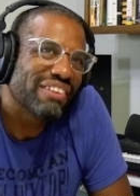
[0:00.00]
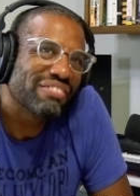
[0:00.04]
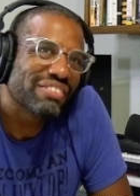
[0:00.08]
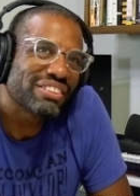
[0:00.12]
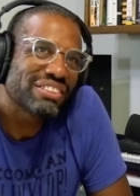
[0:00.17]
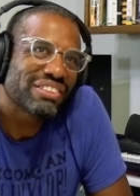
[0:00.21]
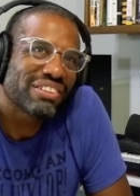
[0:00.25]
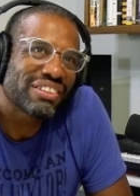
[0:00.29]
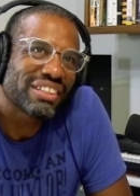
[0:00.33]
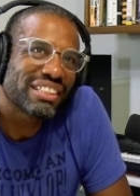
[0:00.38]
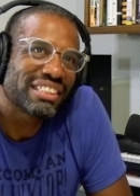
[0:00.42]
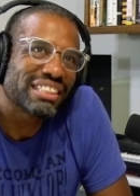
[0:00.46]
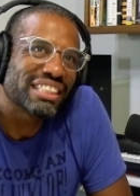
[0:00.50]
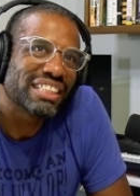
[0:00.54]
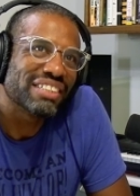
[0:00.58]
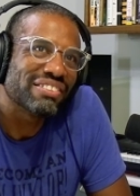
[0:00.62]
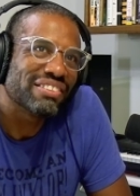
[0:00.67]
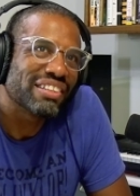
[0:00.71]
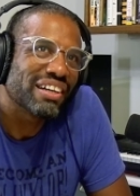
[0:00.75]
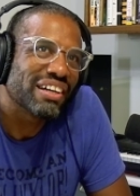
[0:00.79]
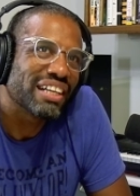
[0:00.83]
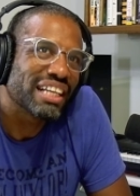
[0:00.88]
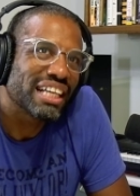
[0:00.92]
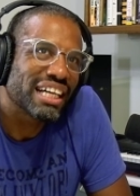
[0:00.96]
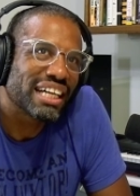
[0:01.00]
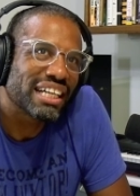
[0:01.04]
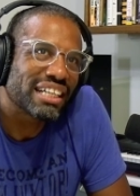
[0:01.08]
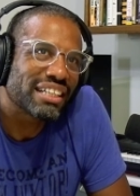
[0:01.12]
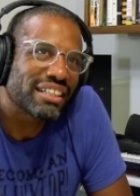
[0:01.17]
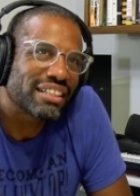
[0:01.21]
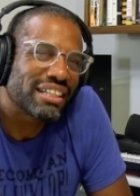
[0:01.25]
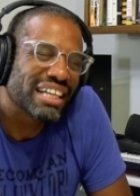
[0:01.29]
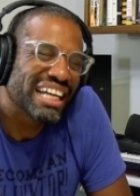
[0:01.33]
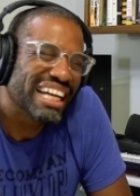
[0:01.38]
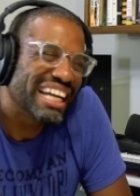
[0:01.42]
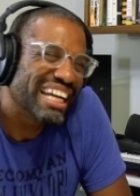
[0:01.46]
I have a soccer team that I
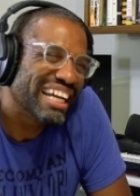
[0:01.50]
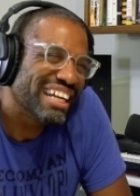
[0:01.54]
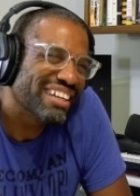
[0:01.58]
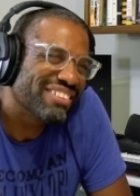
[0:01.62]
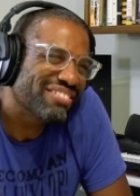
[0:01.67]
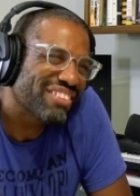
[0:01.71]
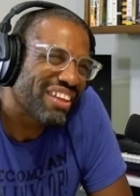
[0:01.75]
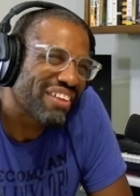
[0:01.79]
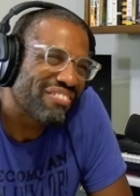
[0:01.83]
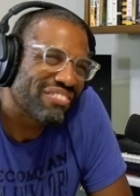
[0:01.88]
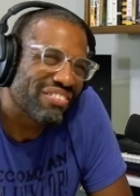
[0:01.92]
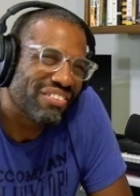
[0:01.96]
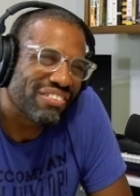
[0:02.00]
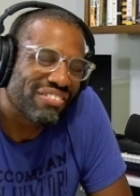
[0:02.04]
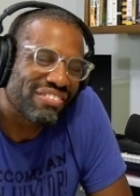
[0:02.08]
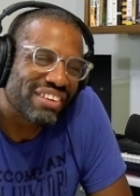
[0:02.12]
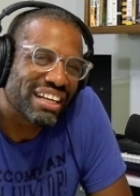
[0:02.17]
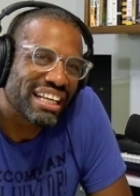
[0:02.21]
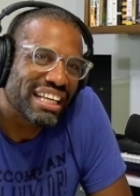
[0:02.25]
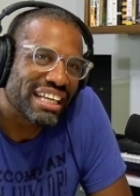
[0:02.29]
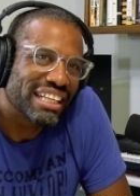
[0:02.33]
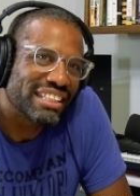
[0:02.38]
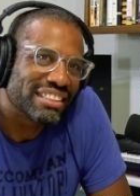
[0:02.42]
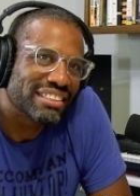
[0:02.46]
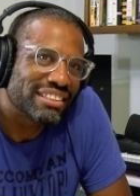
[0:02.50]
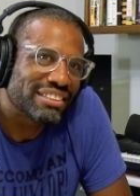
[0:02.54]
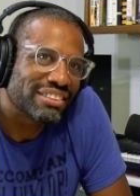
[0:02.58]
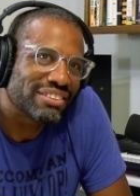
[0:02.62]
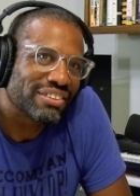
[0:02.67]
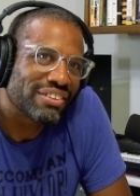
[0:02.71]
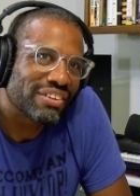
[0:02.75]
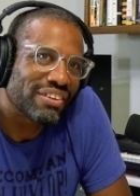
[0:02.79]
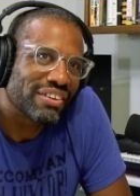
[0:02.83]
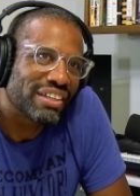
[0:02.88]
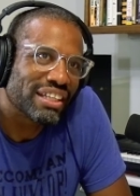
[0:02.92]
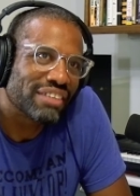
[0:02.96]
like? Um, I'm not really into
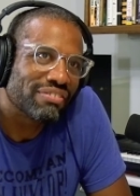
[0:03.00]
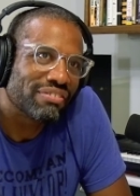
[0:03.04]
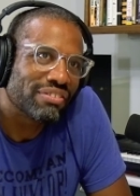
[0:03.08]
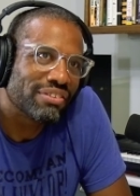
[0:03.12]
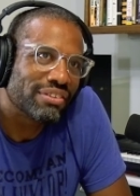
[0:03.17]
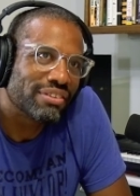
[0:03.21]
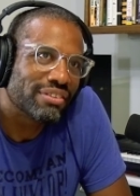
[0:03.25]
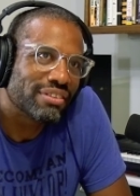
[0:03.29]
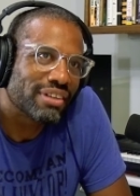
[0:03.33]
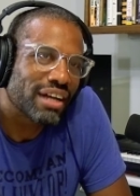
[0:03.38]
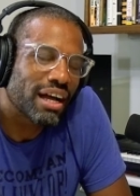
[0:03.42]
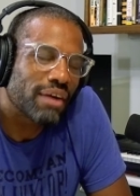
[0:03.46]
soccer anymore.